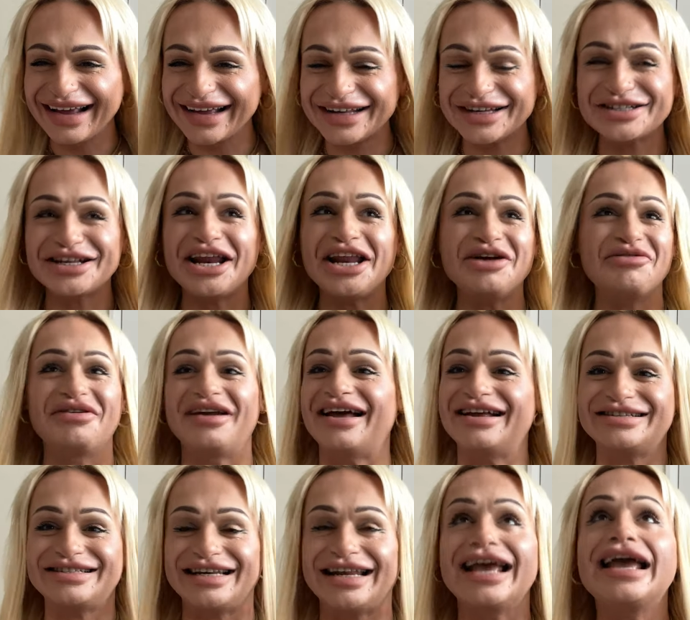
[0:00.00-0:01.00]
Is anyone
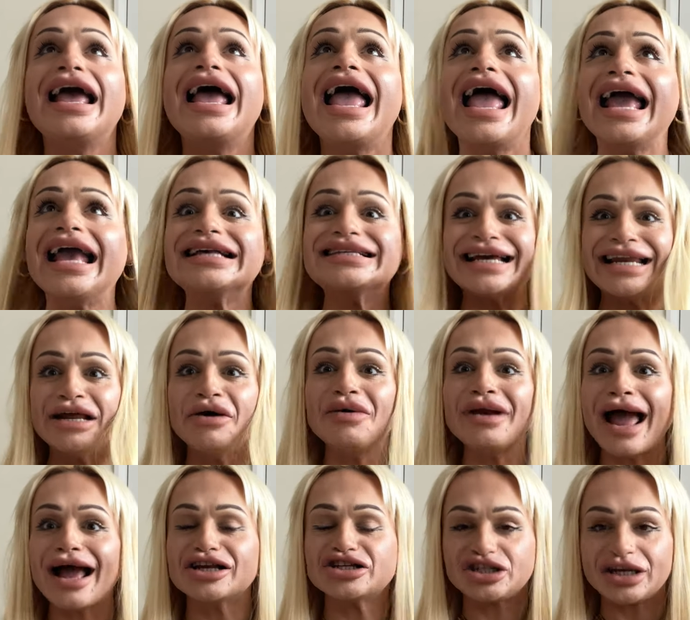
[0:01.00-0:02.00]
actually, is anyone
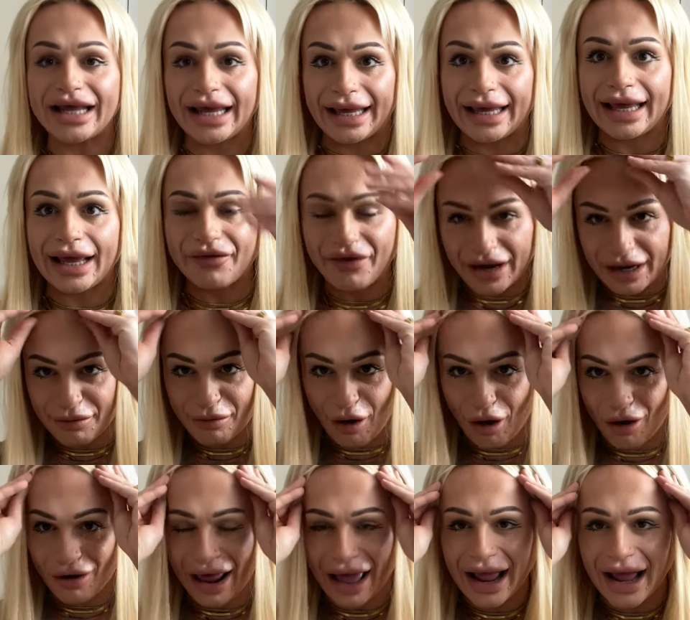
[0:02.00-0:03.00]
actually here
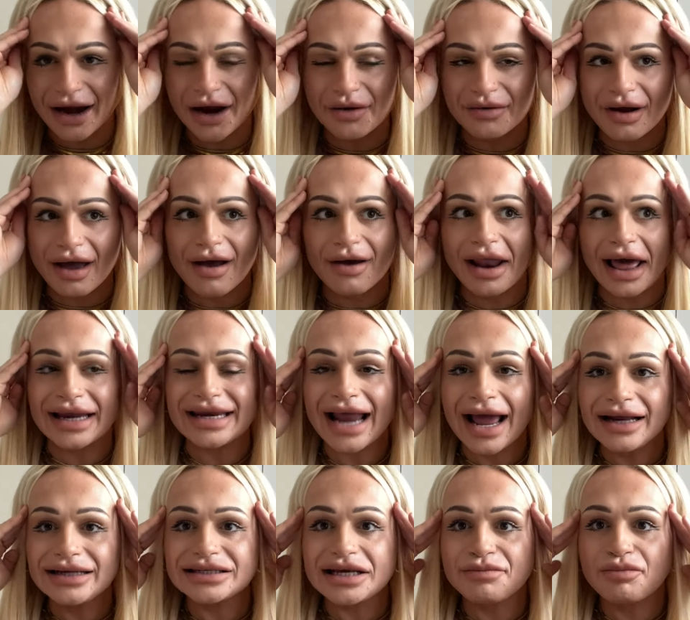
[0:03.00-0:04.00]
anymore? Like, I don't know, like
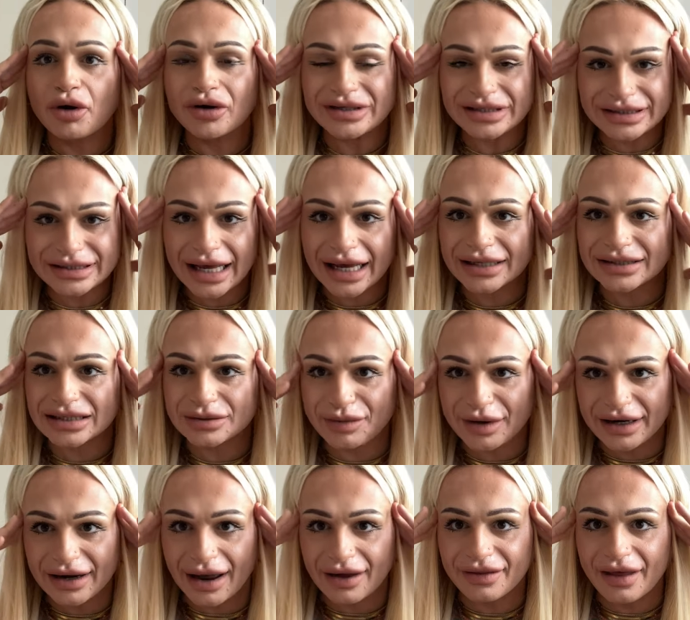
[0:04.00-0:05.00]
19.6 has
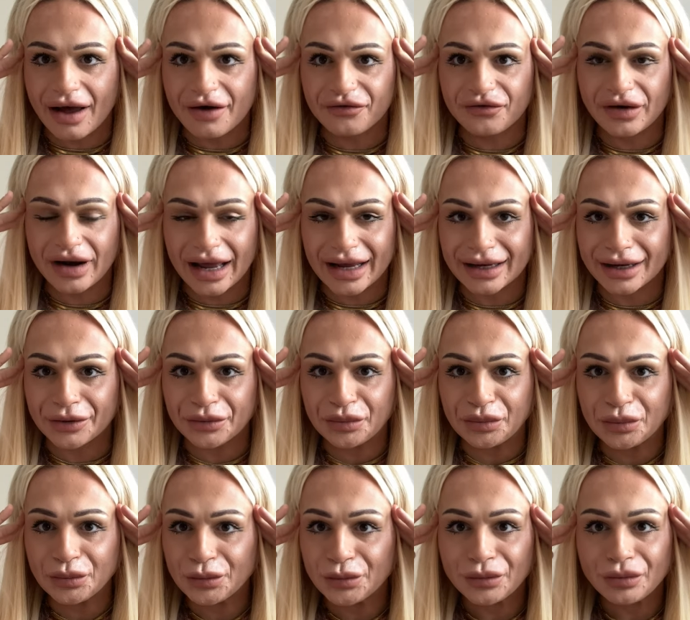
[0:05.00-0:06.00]
been like that for like,
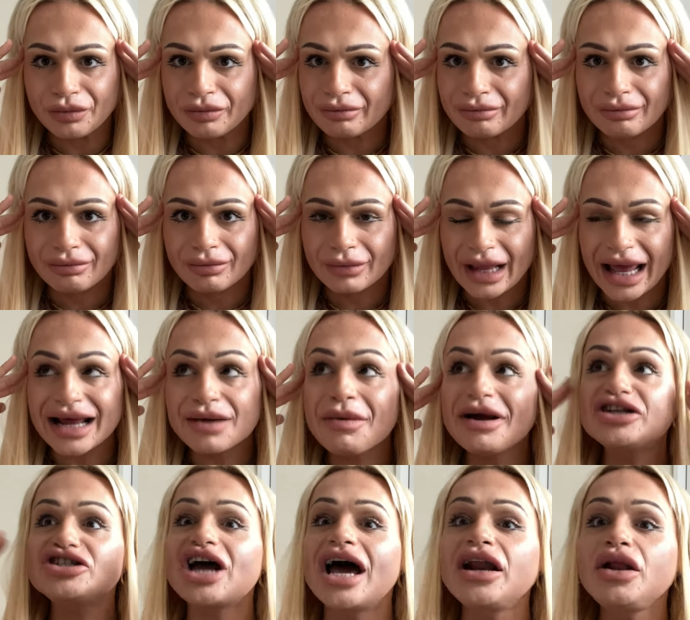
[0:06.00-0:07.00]
like my
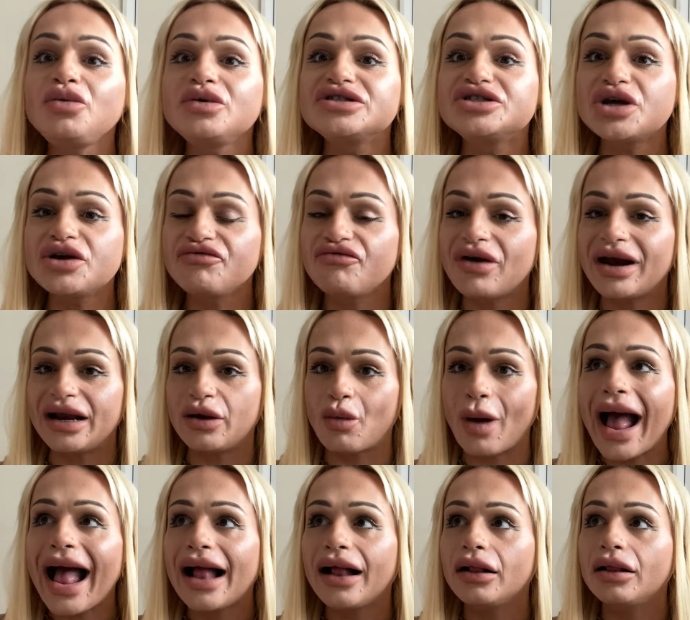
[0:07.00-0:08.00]
channel was doing really
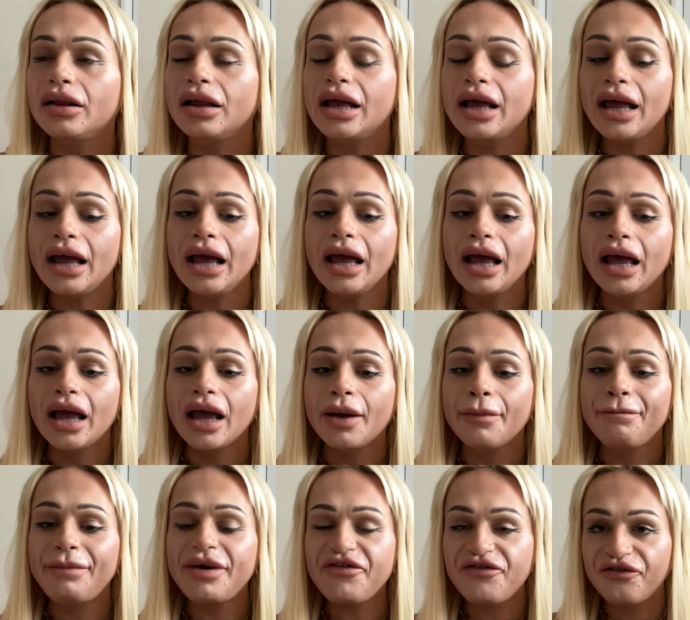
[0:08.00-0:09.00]
well.
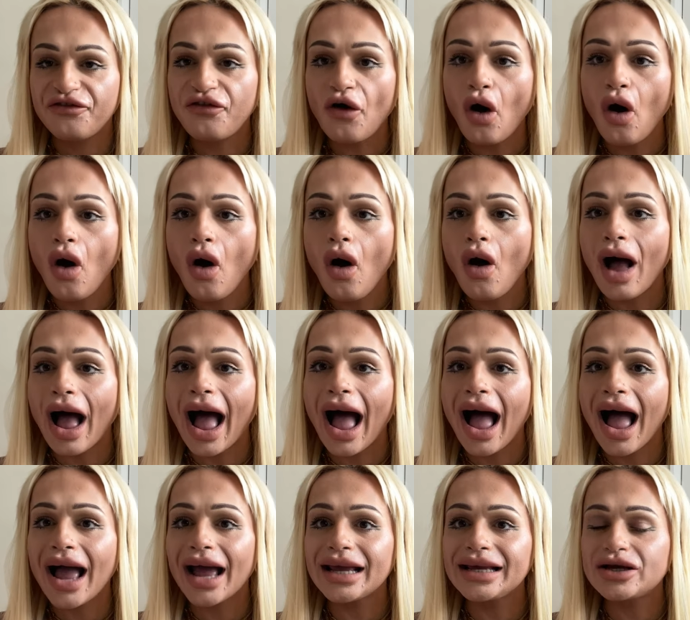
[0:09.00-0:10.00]
Before
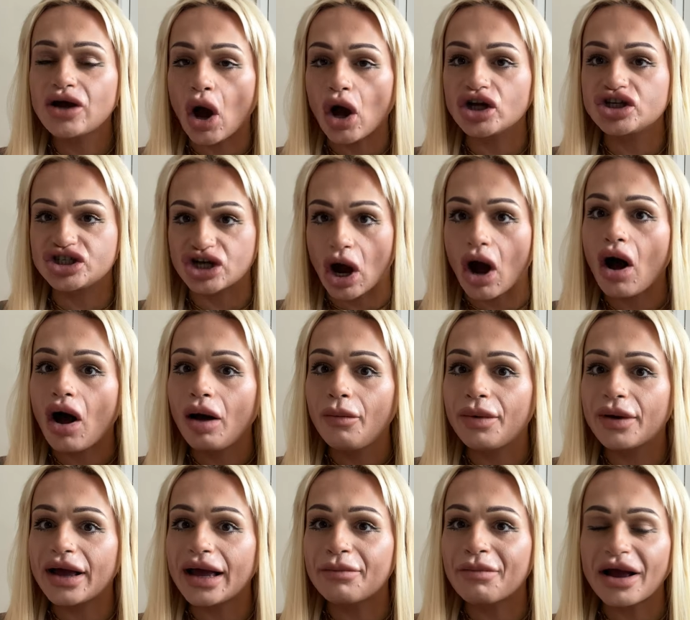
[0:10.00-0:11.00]
I got a job,
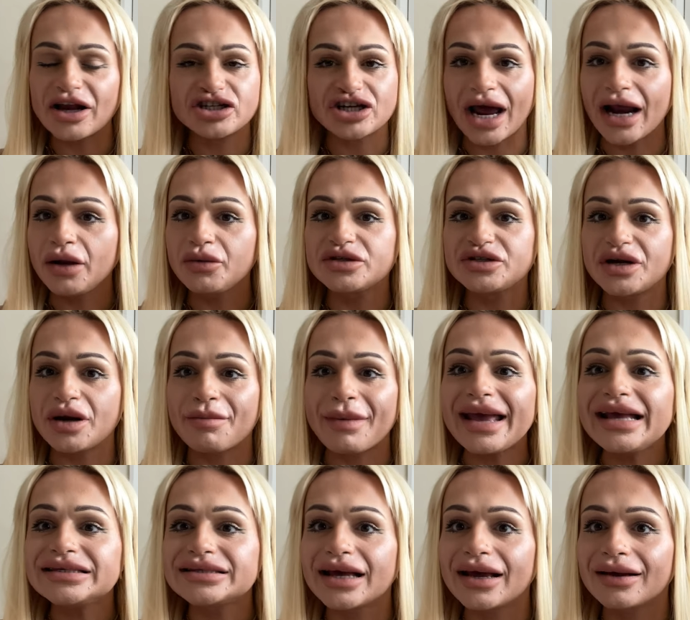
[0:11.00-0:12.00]
my channel was doing
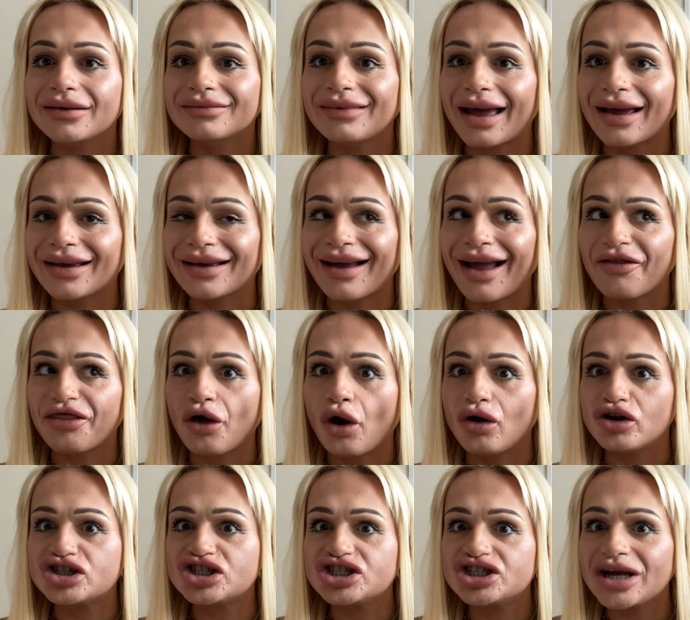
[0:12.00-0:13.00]
amazing. Like, I
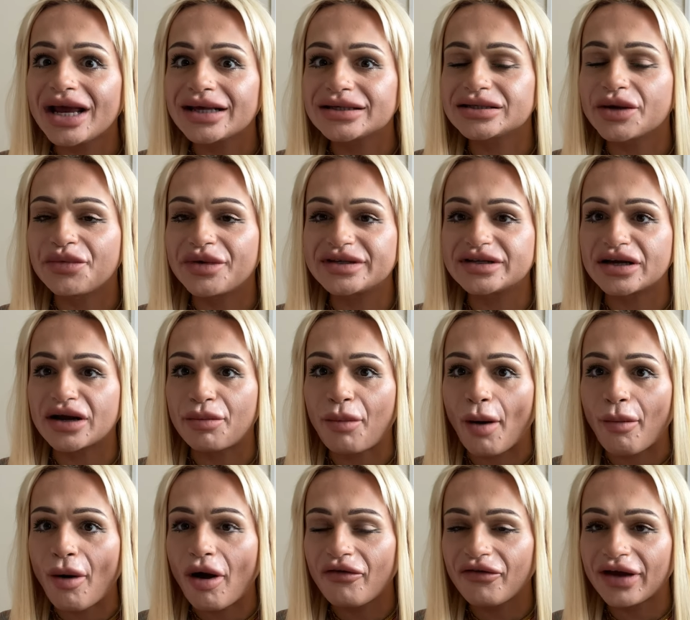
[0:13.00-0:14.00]
thought, shit, something's going to
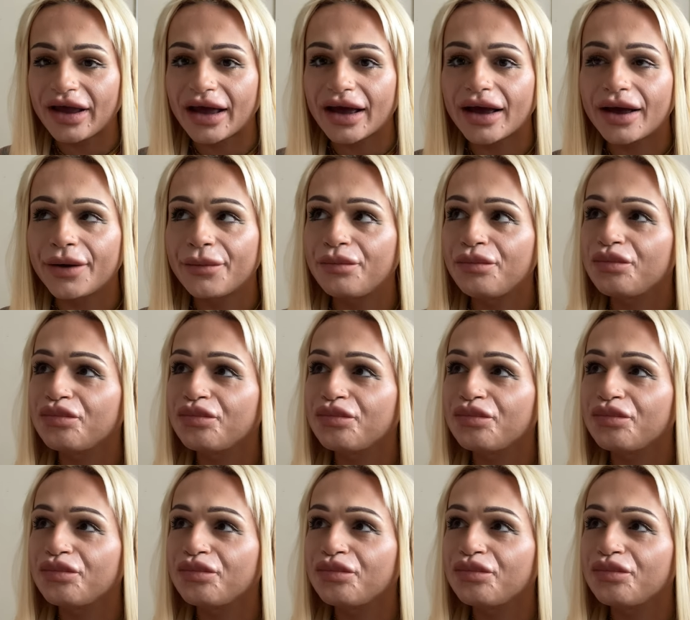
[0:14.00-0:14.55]
pop off here.